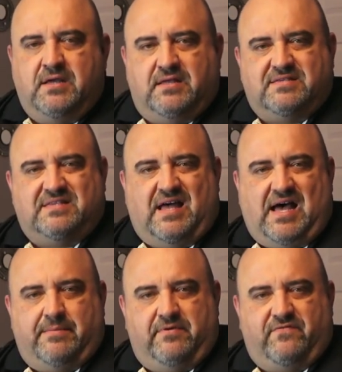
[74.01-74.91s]
this is a
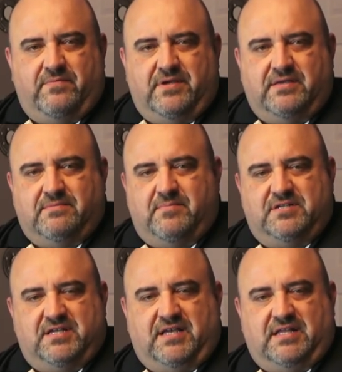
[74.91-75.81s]
hobby for me, as
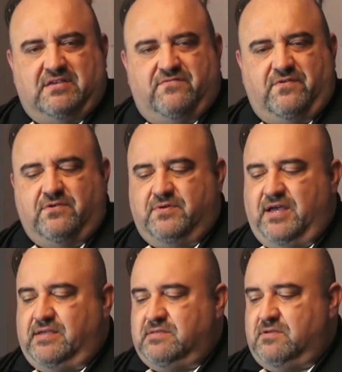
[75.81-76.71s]
much like it is for you guys.